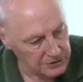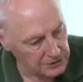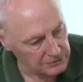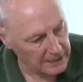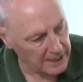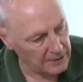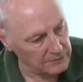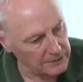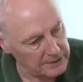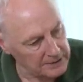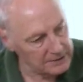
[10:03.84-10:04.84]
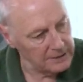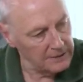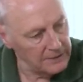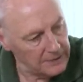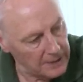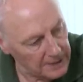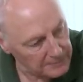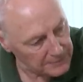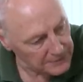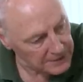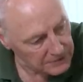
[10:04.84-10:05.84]
do now is
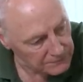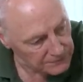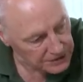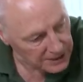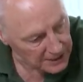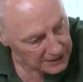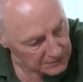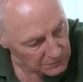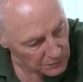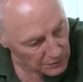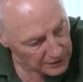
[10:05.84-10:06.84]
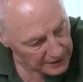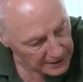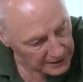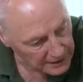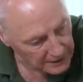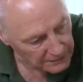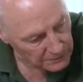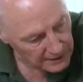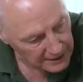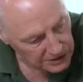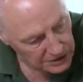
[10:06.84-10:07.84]
this retaining wall here
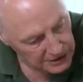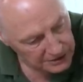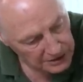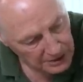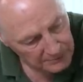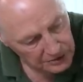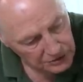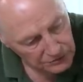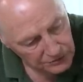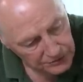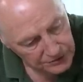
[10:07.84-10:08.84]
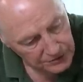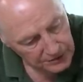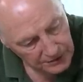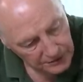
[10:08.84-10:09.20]
will actually come across